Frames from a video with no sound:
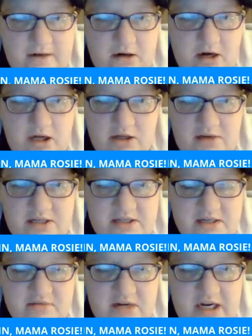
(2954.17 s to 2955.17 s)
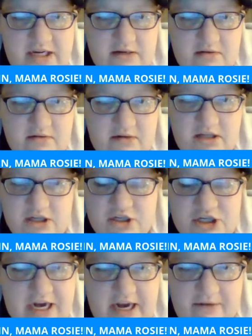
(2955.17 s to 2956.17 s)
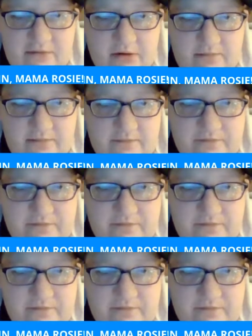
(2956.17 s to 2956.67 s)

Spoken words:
all the way to the right in the chat room,